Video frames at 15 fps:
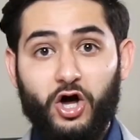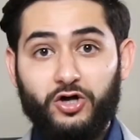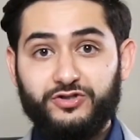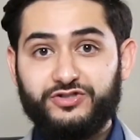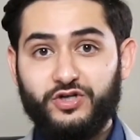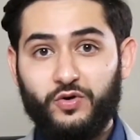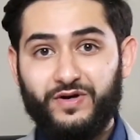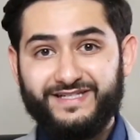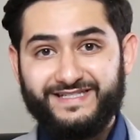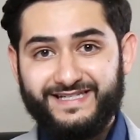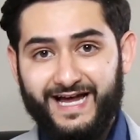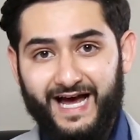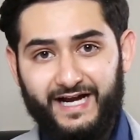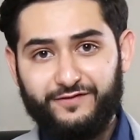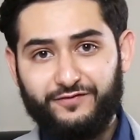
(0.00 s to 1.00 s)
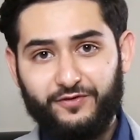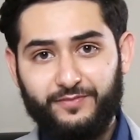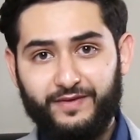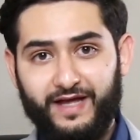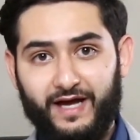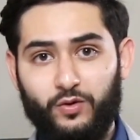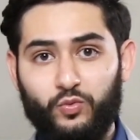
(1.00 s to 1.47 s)
Also, aside
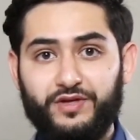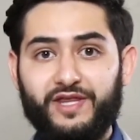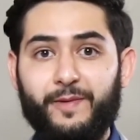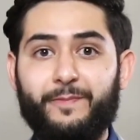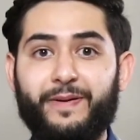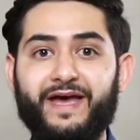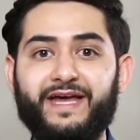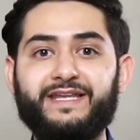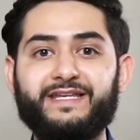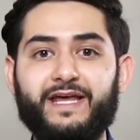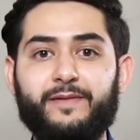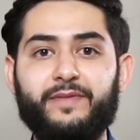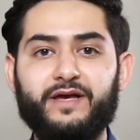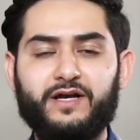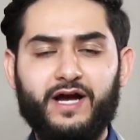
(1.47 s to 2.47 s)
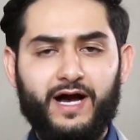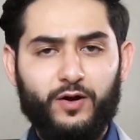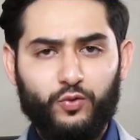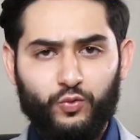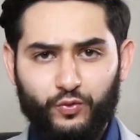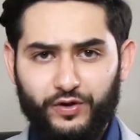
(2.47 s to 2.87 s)
from that, when the pandemic got